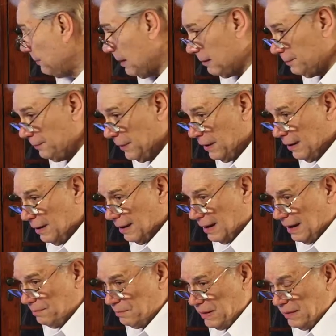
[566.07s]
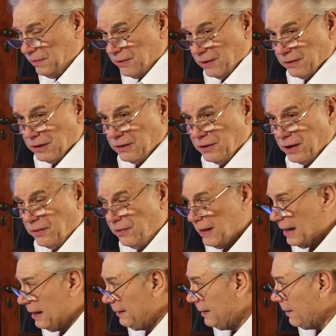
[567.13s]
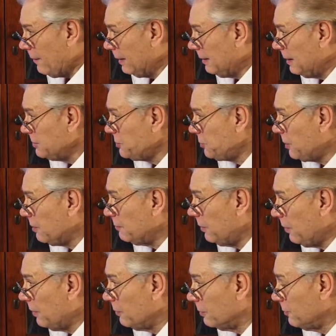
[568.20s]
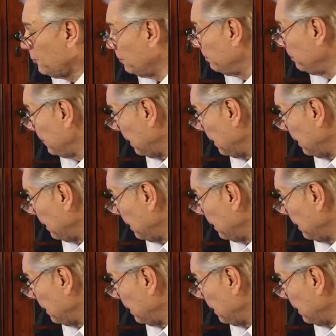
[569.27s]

well, I've been there and done that, now I got to share it with others.